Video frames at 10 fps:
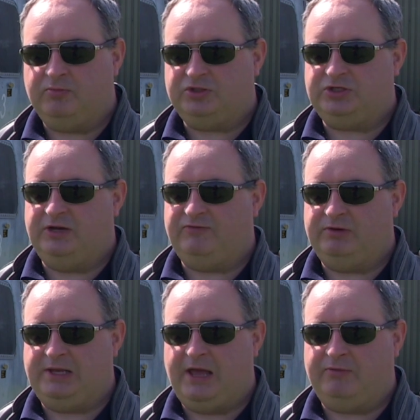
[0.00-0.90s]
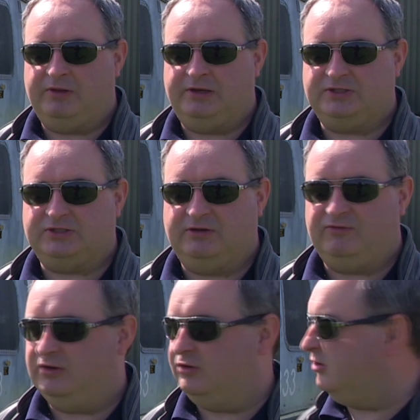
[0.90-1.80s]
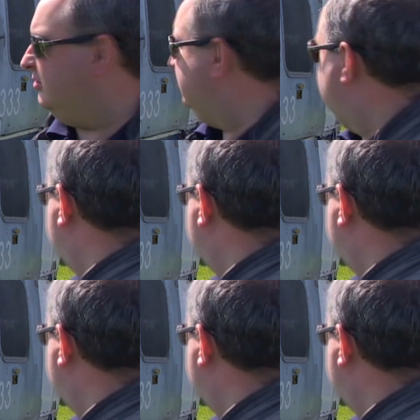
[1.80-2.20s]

which you never really had with the Lynx. And if you look at, I